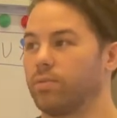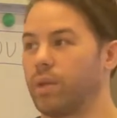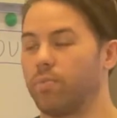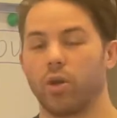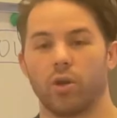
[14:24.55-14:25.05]
be
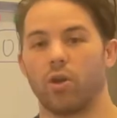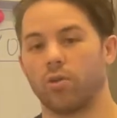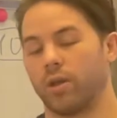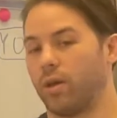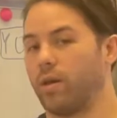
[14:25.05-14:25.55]
put
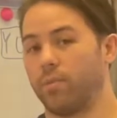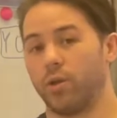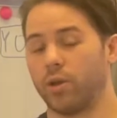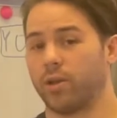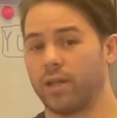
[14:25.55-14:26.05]

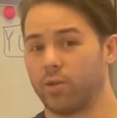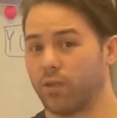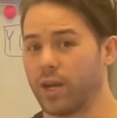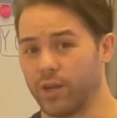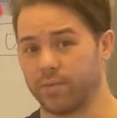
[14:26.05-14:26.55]
in the
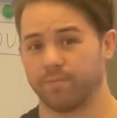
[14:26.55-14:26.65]
ringer.